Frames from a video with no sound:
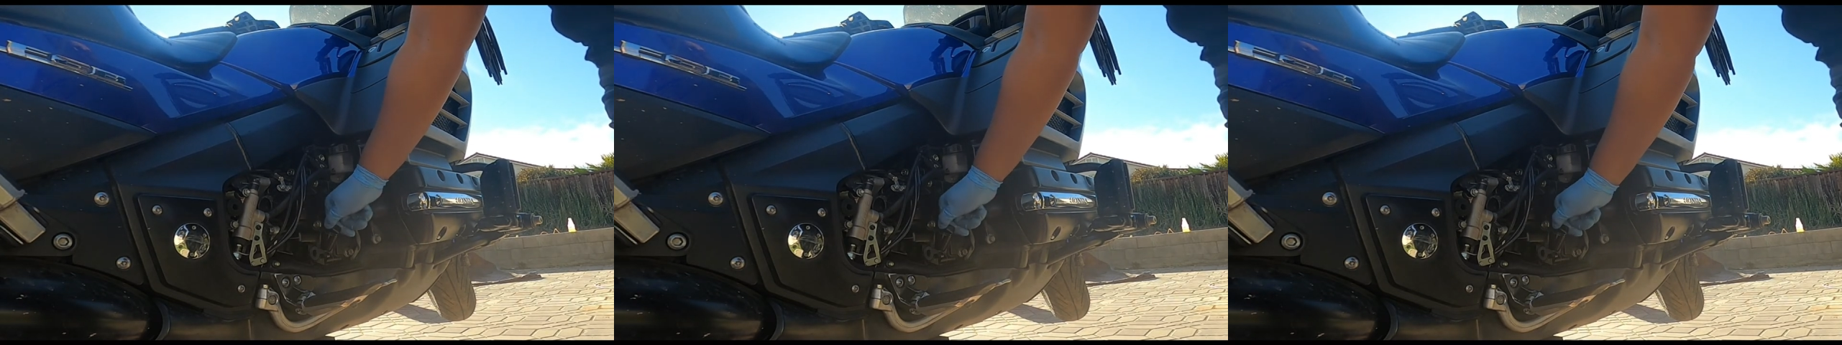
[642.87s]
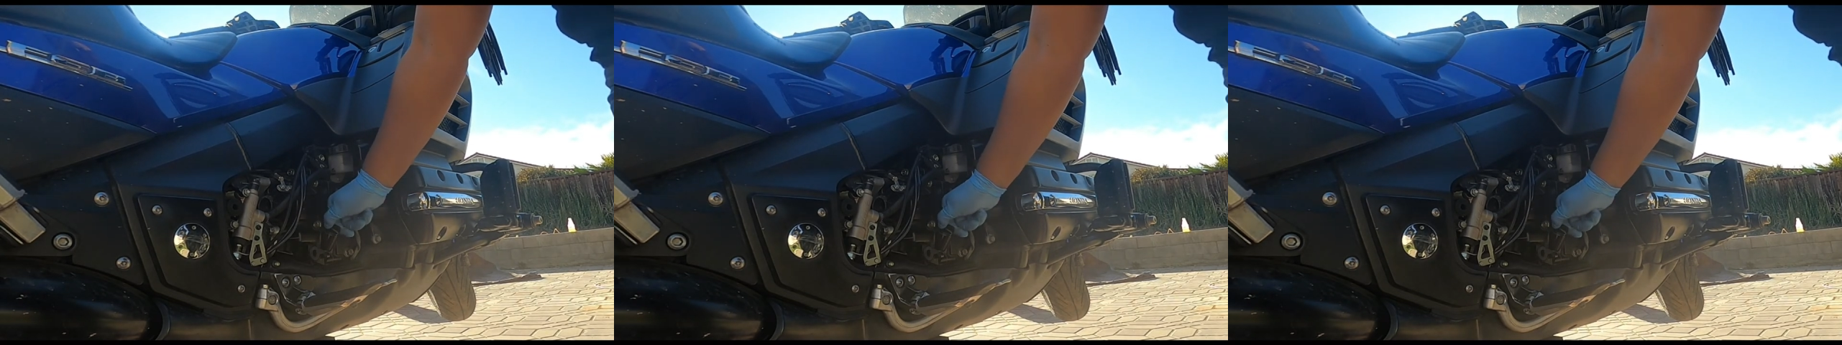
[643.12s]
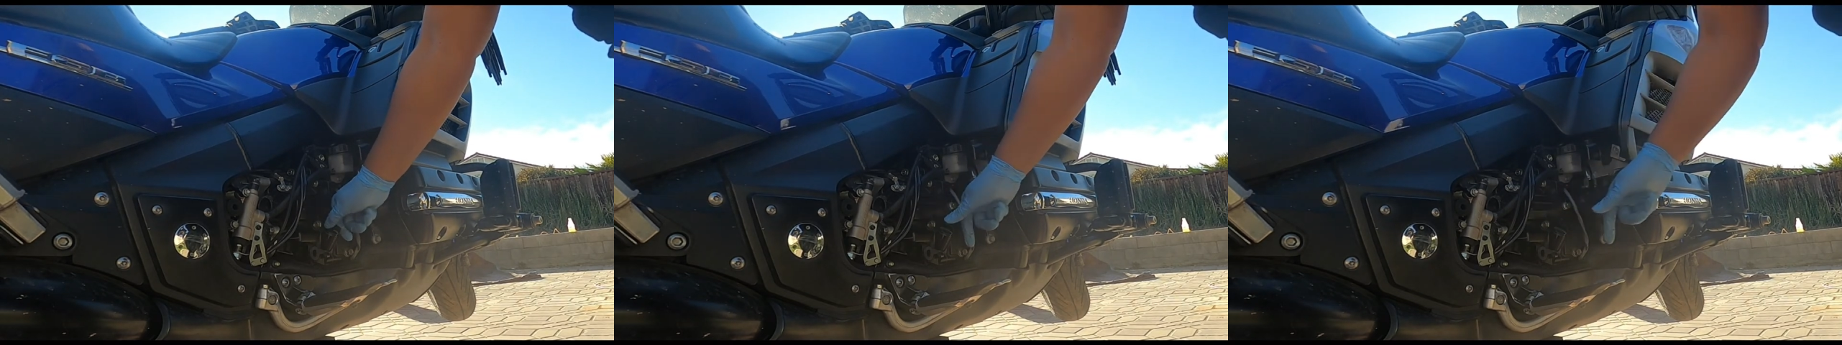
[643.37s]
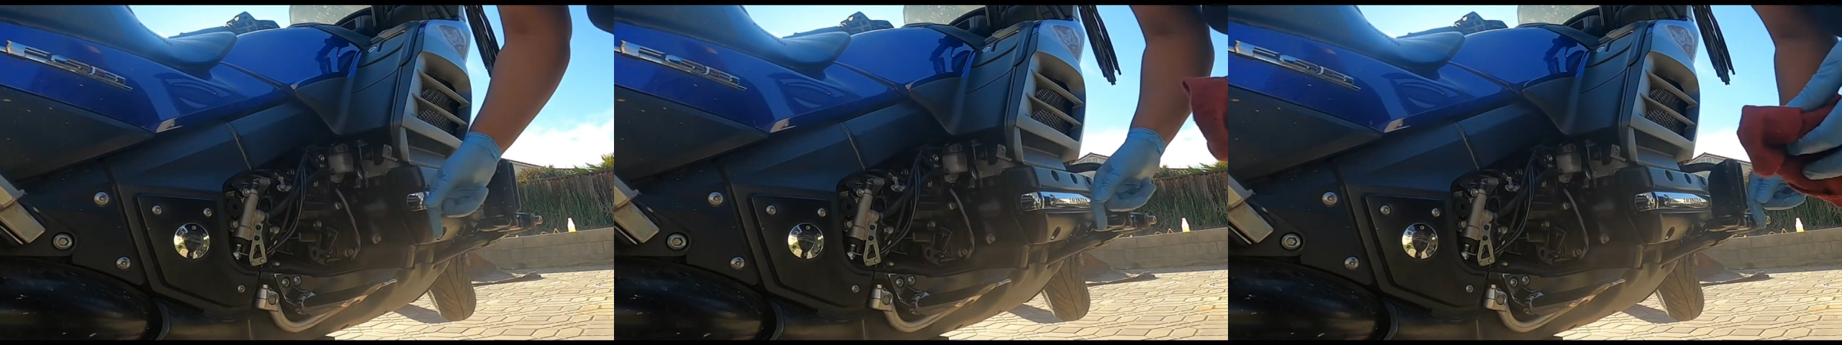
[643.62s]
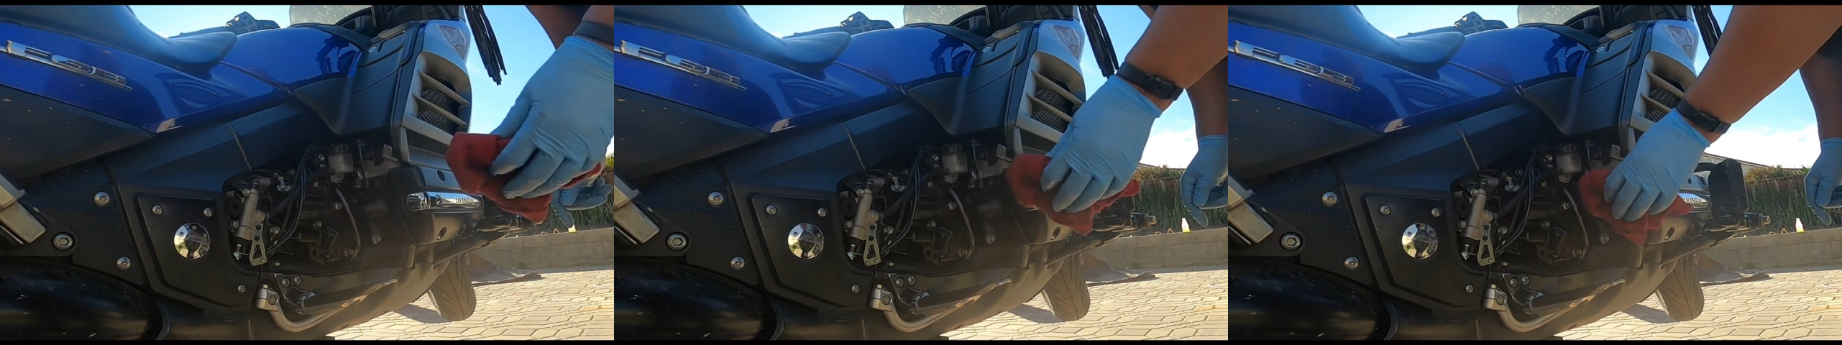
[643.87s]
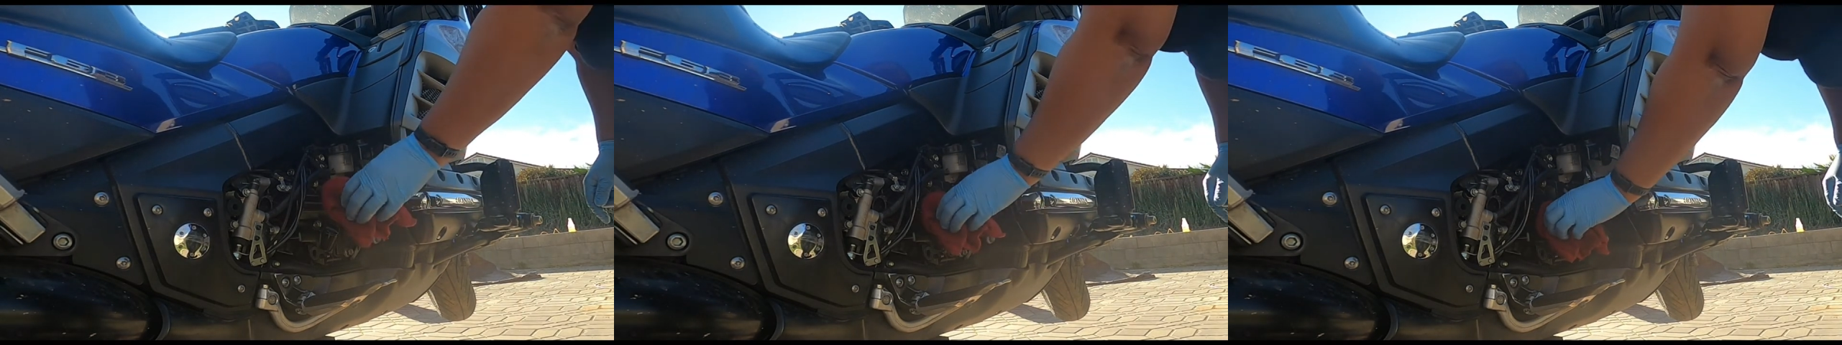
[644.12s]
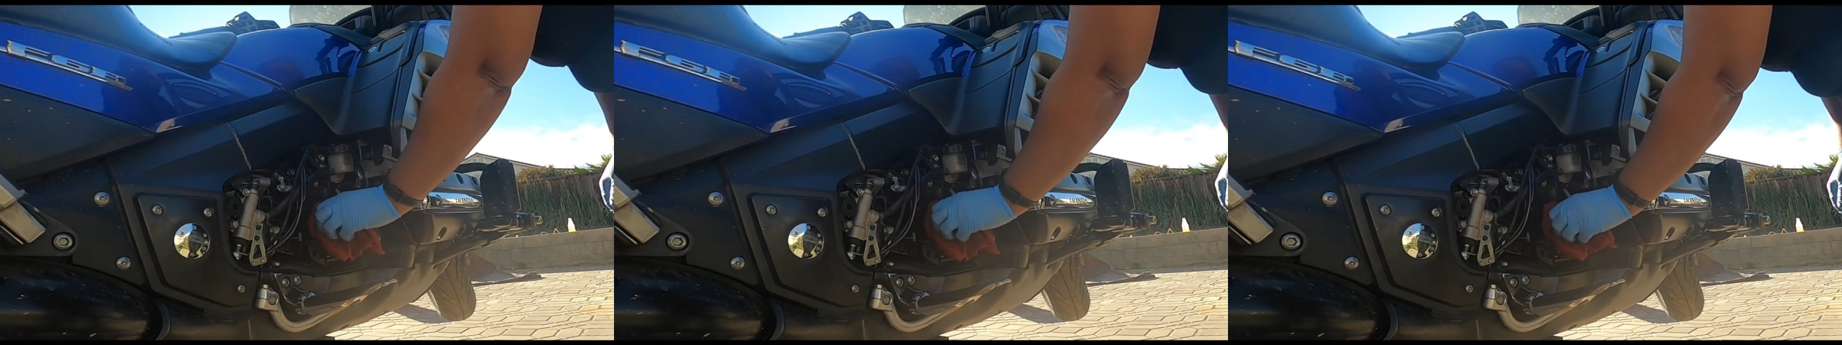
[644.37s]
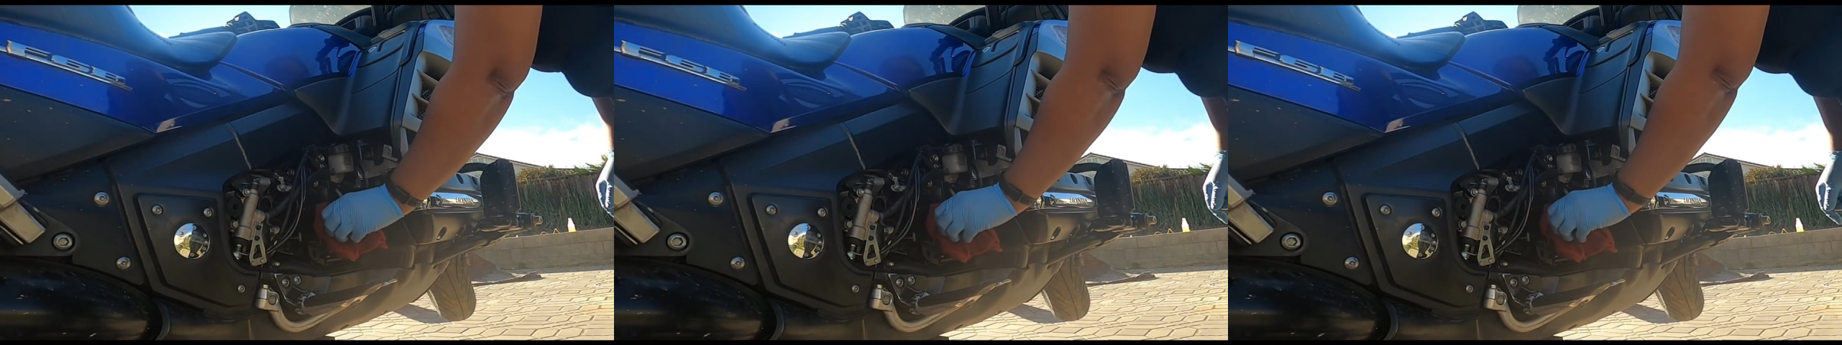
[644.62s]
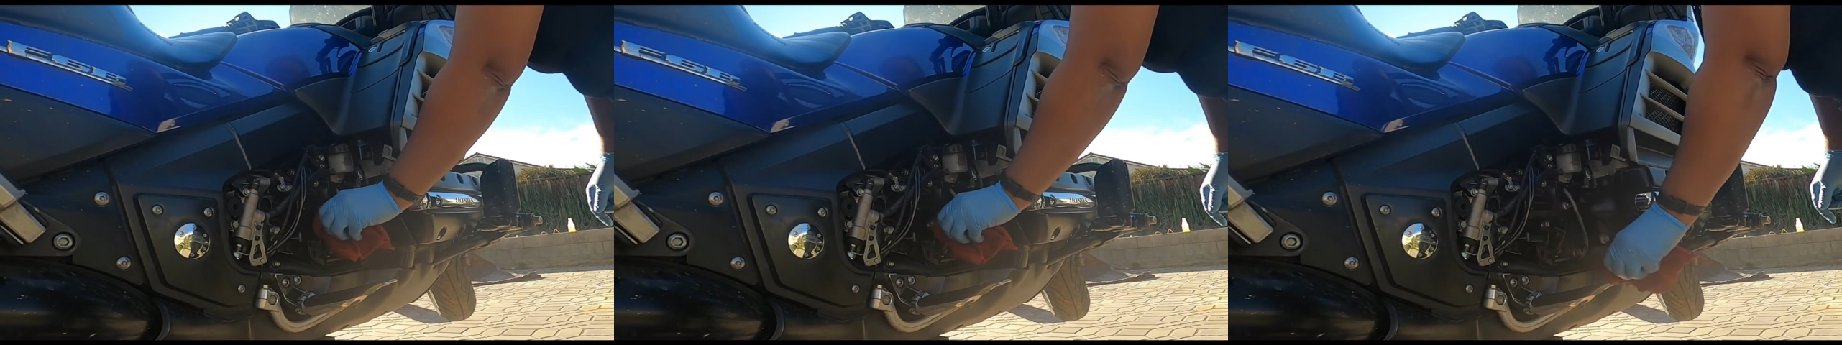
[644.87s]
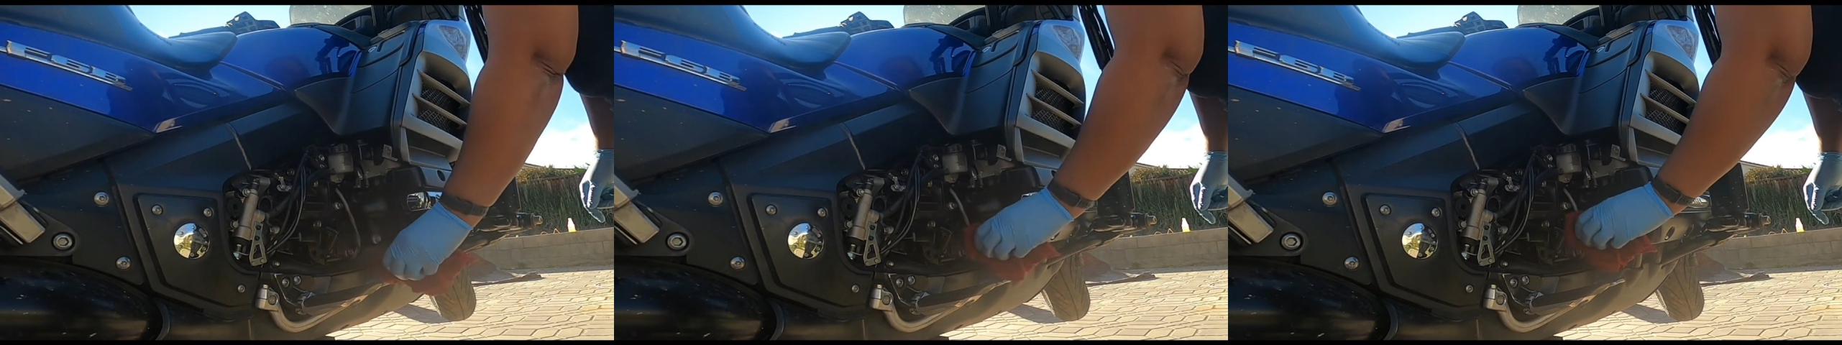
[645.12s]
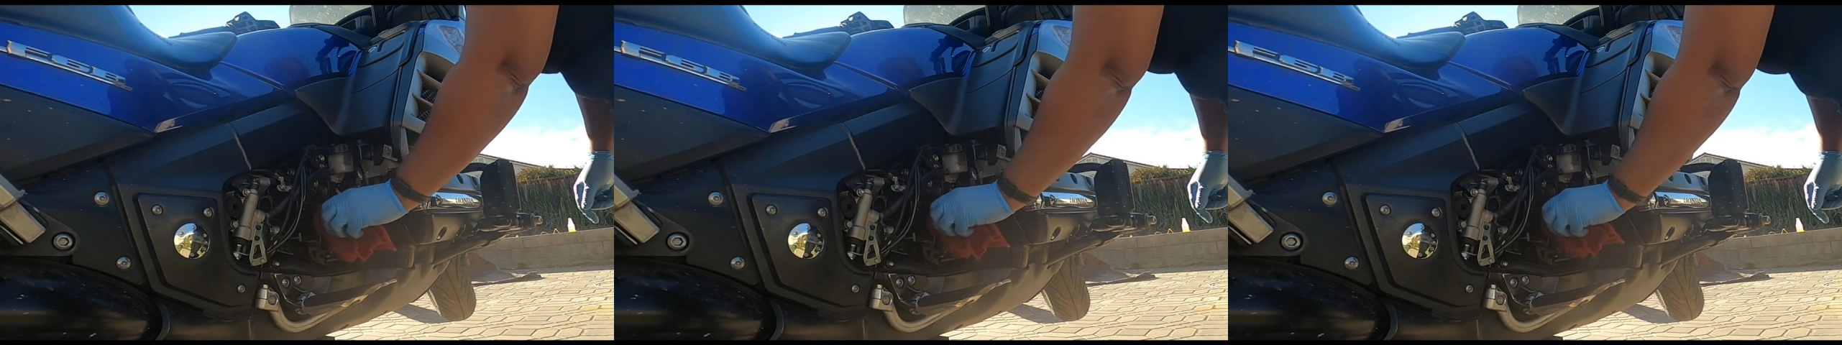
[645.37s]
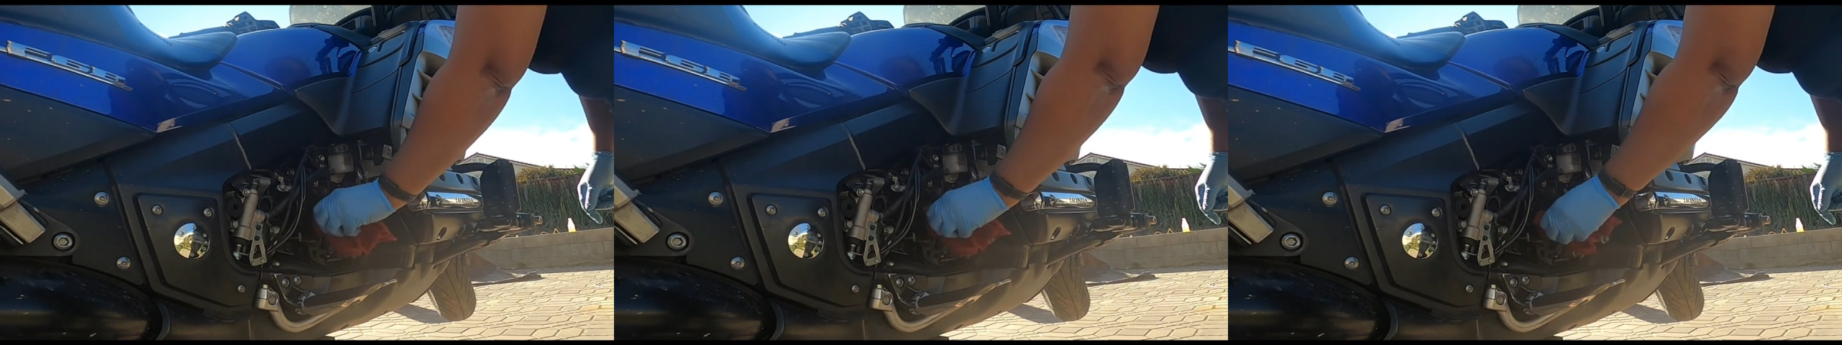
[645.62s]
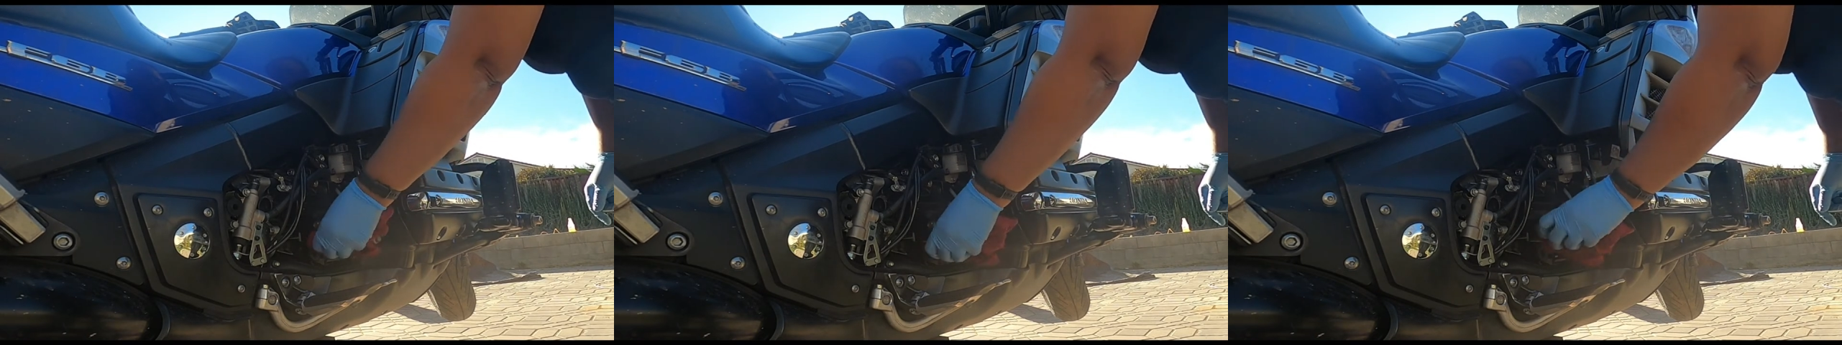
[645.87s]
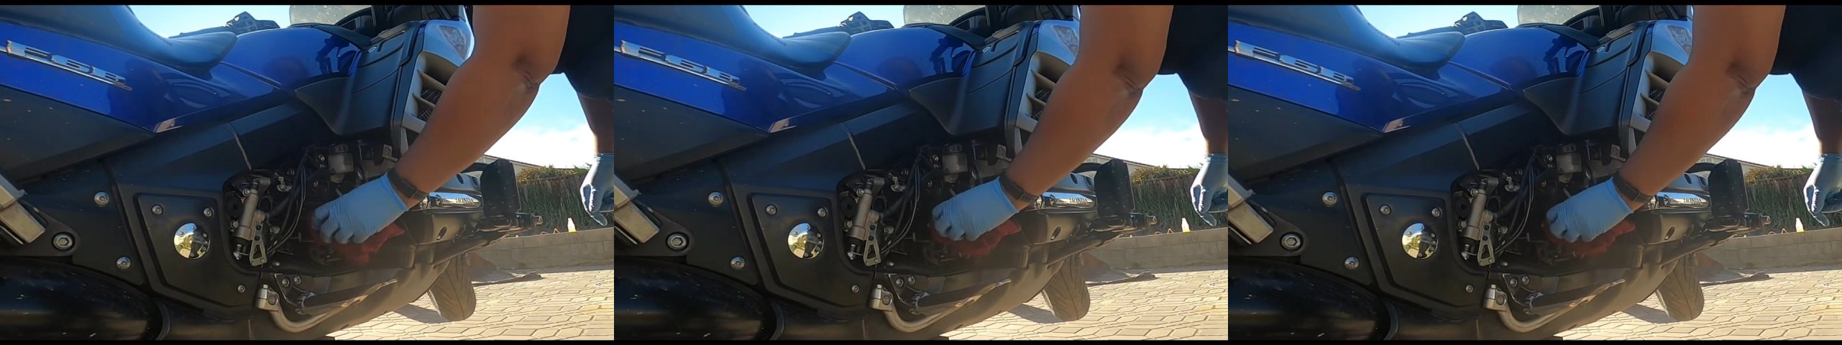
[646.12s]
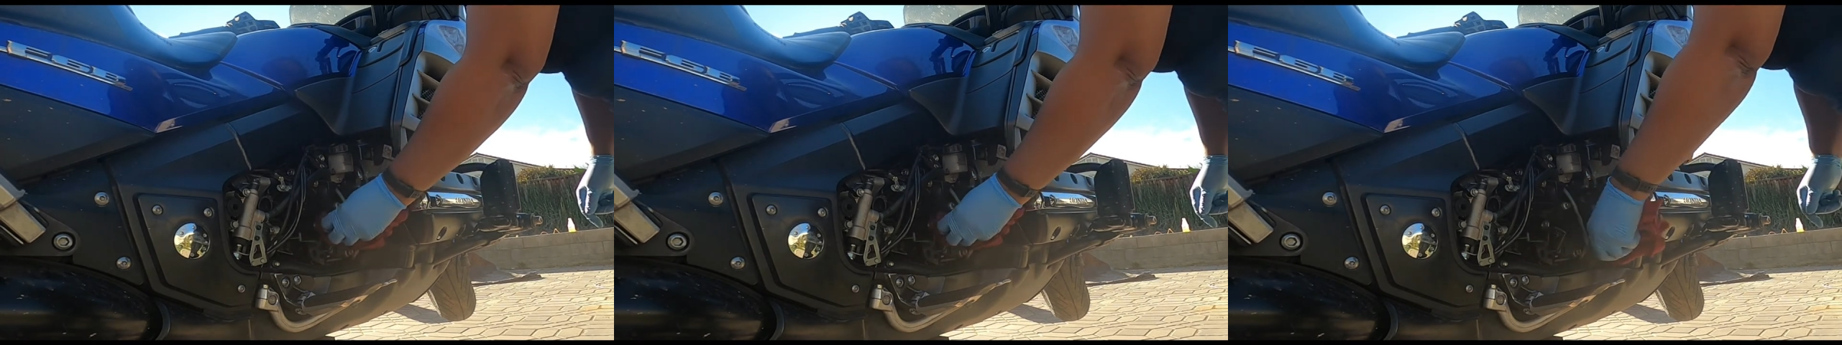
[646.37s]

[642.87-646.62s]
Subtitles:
Nobody's mouth can be seen.